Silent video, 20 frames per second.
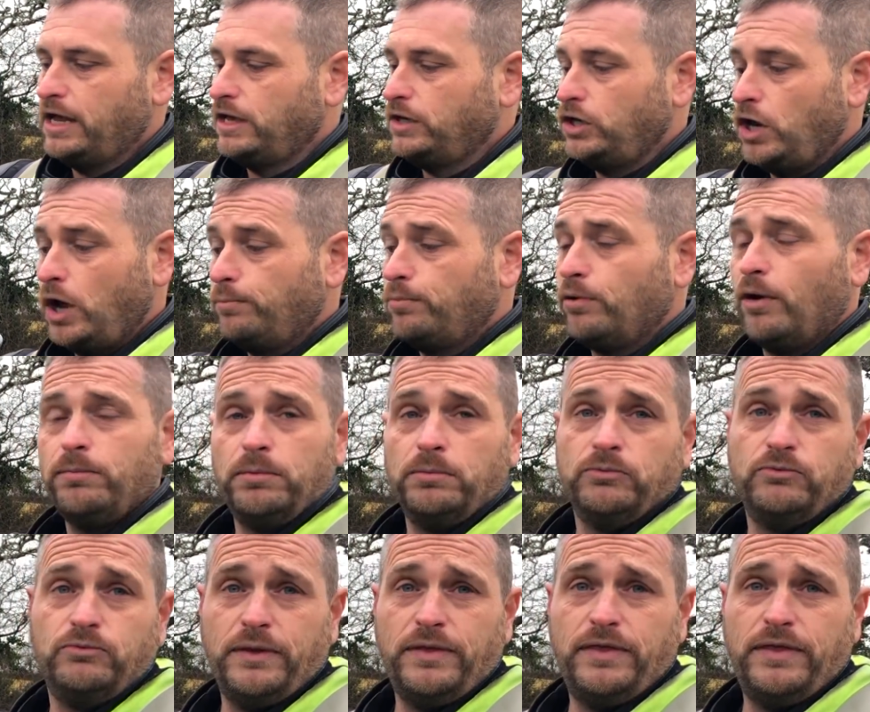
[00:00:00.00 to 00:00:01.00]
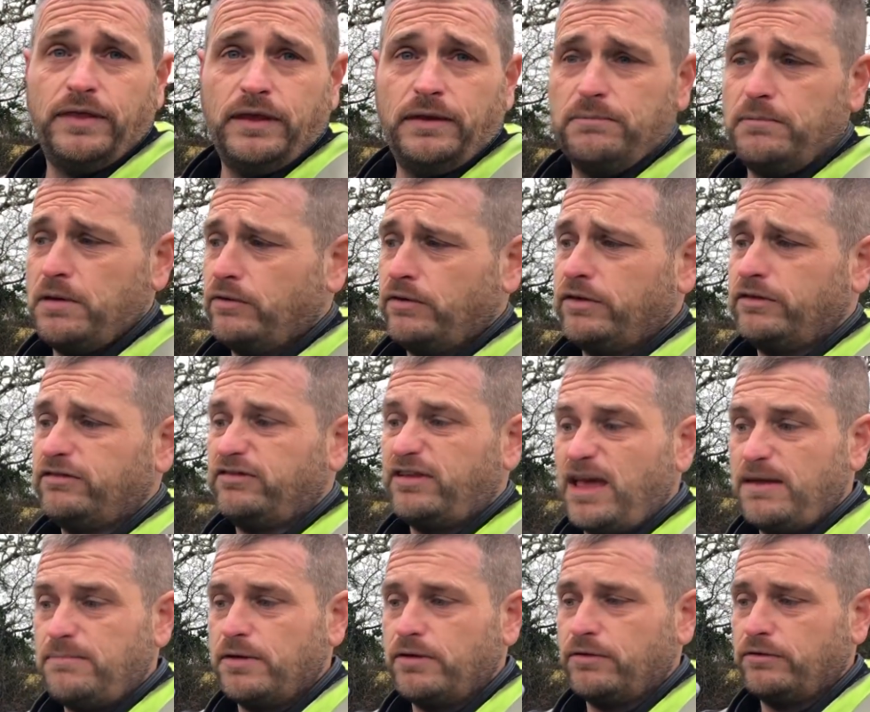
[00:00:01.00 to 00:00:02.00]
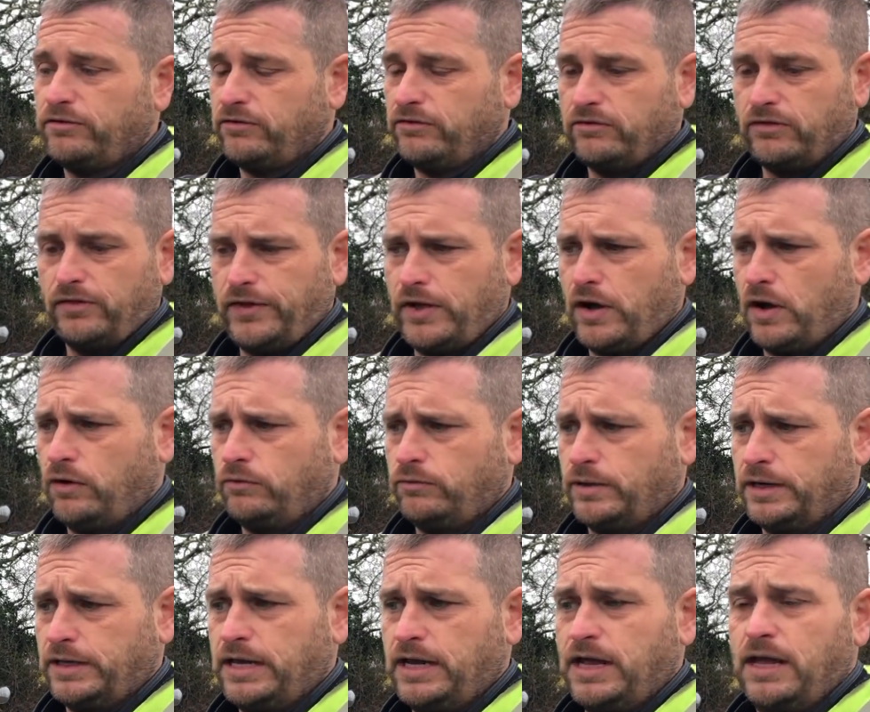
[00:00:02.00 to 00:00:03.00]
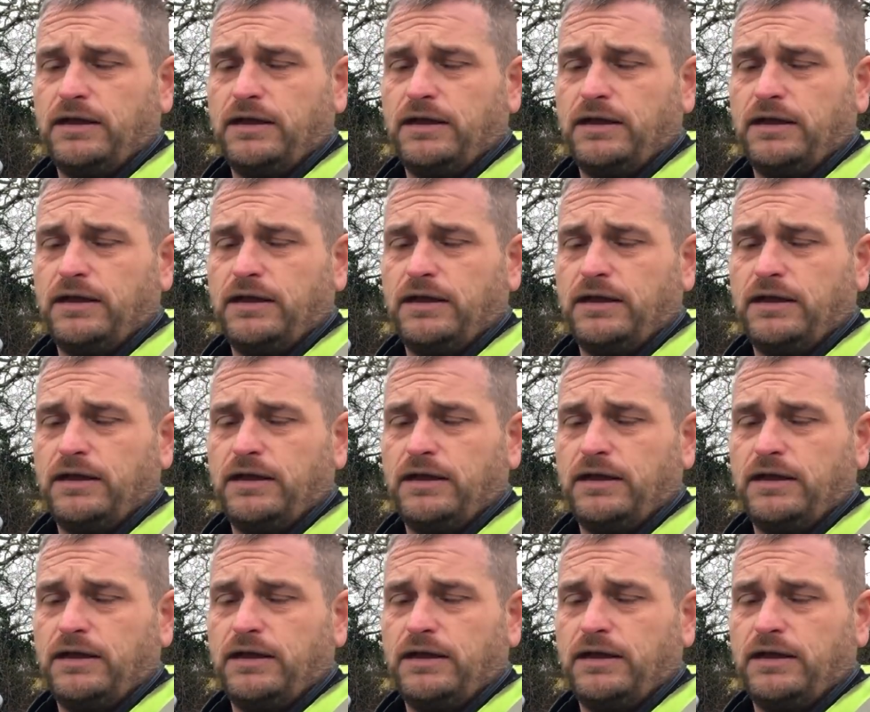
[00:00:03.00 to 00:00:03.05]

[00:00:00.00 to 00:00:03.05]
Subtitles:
No problems with the mirrors. Same mirrors as on the old one.